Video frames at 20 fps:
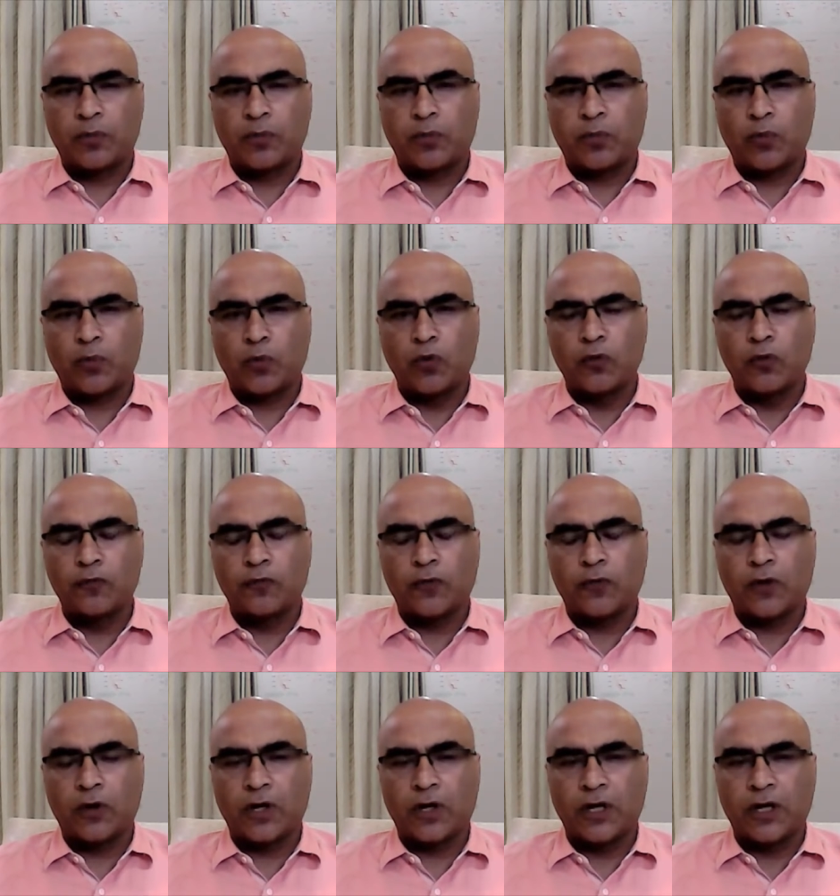prone
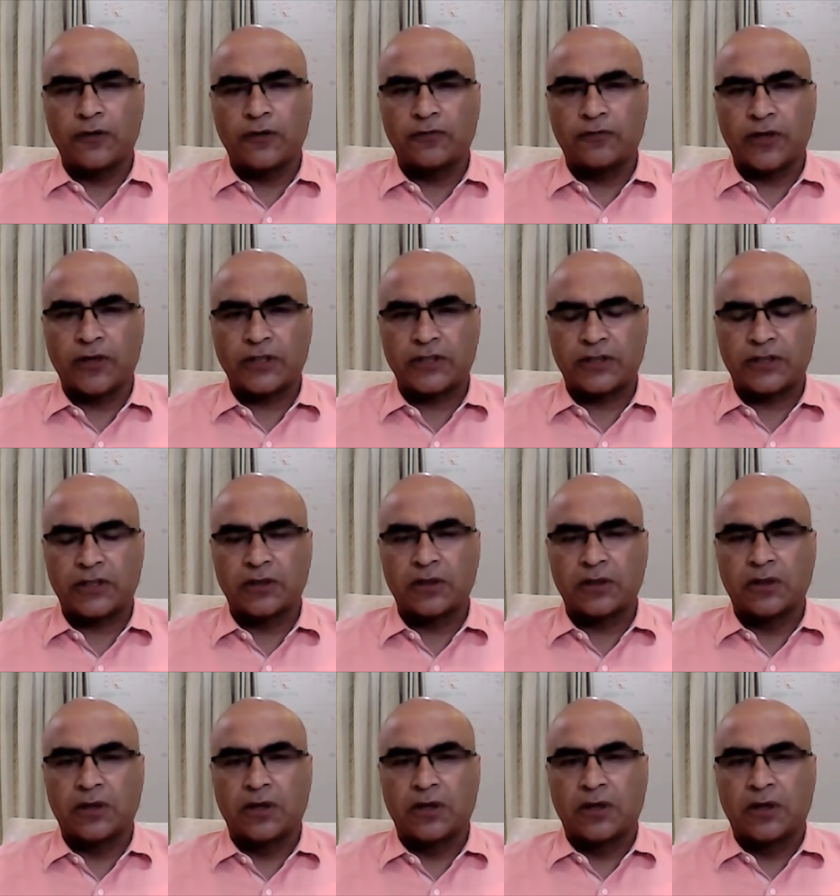for
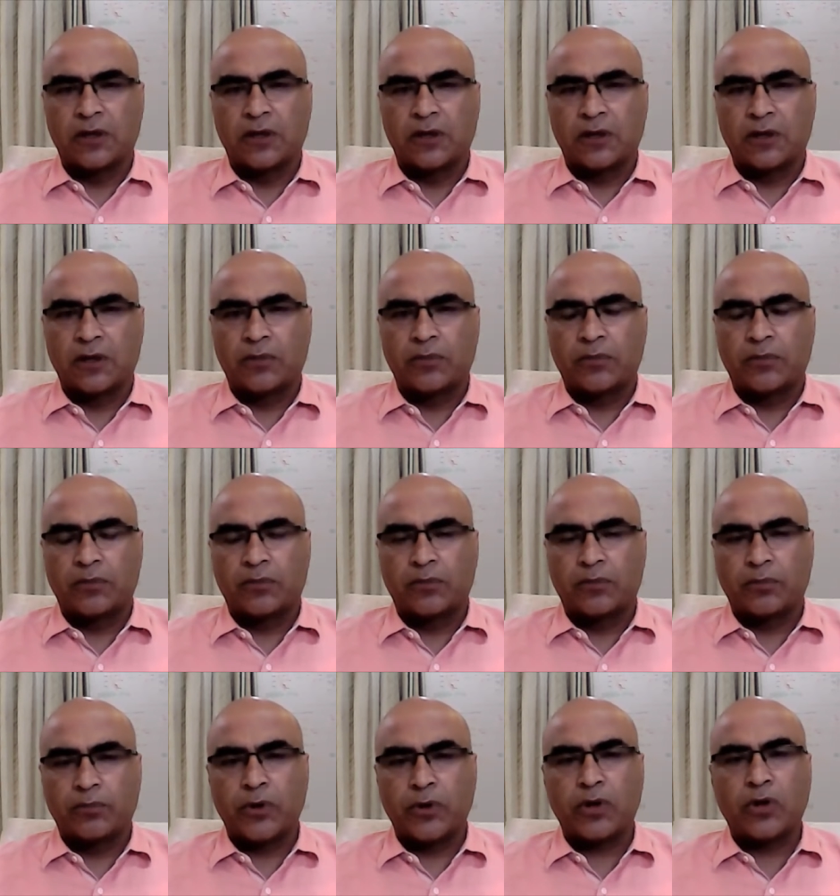infection
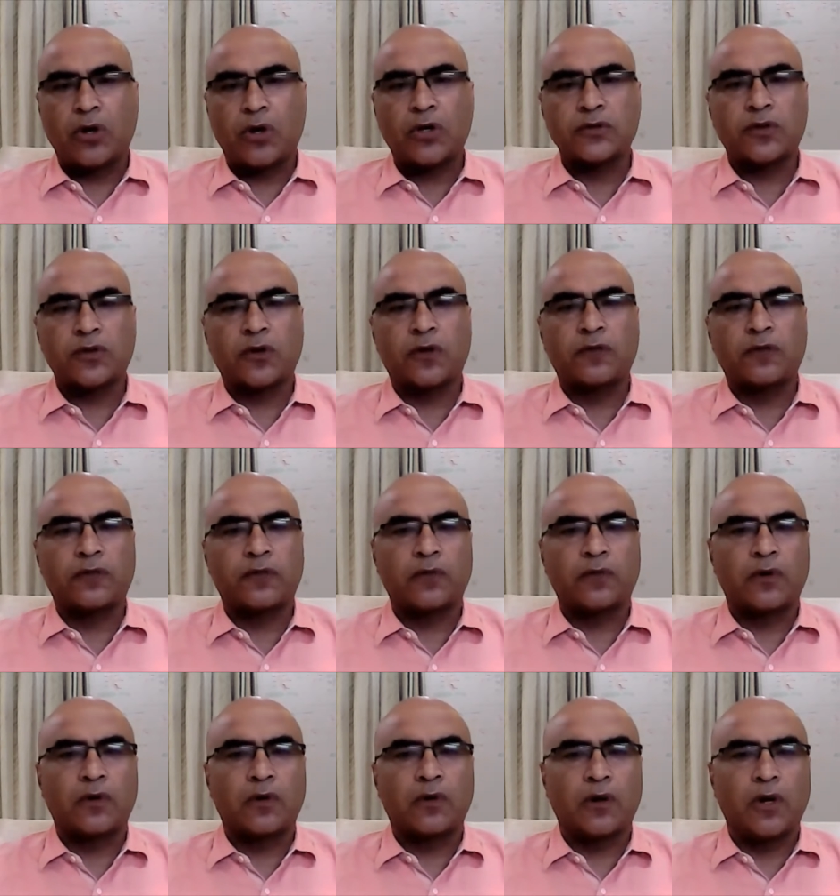because of
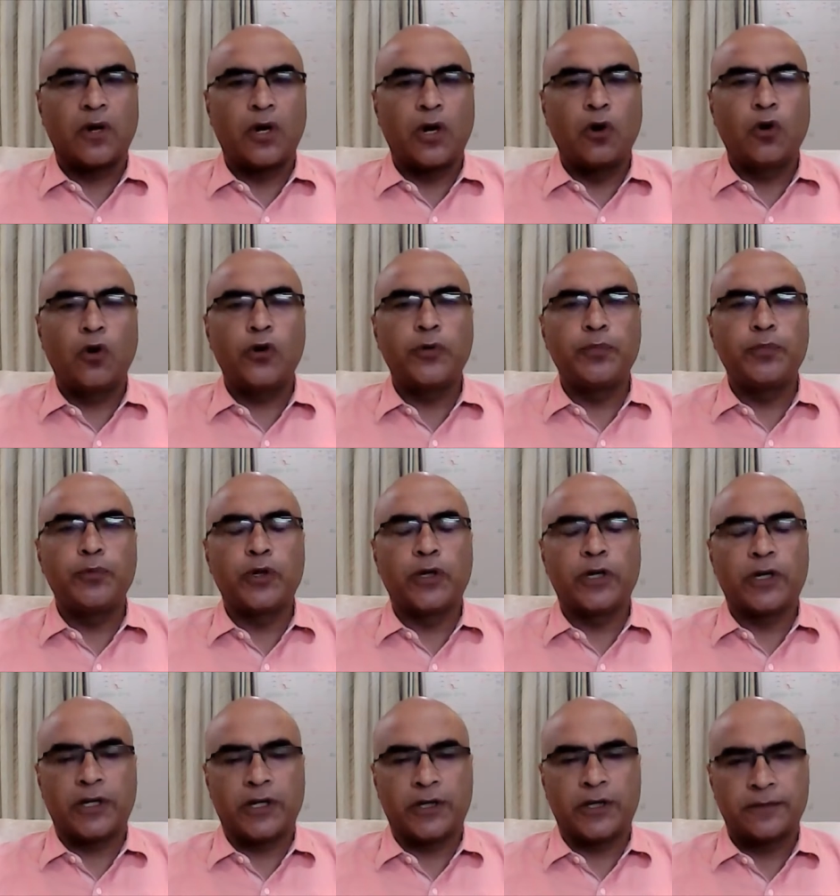low
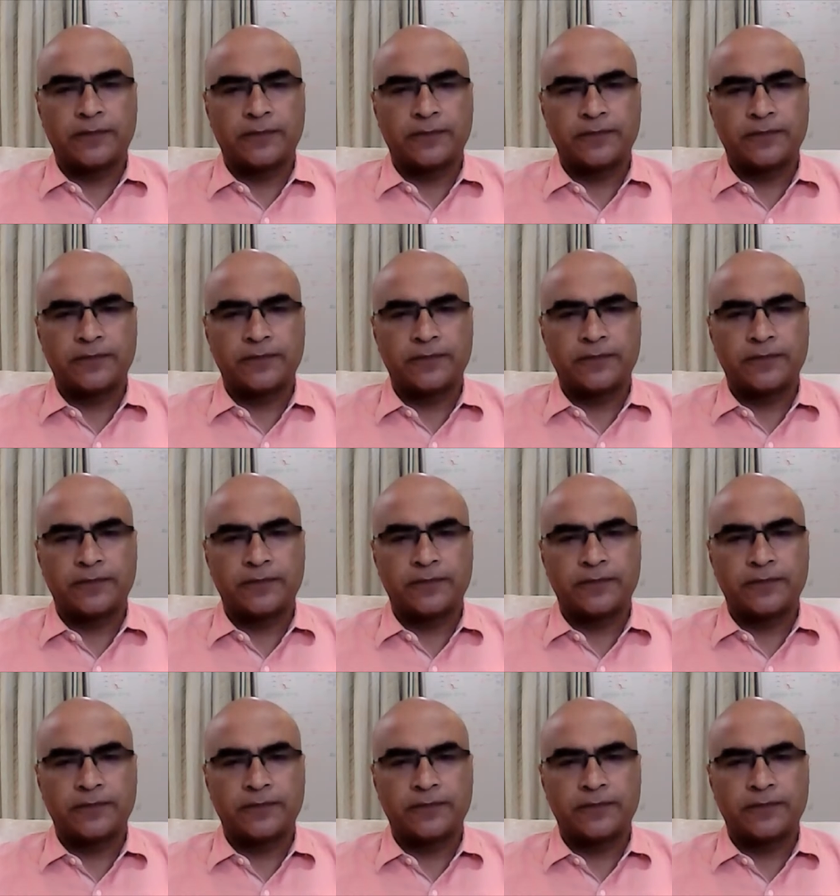immunity.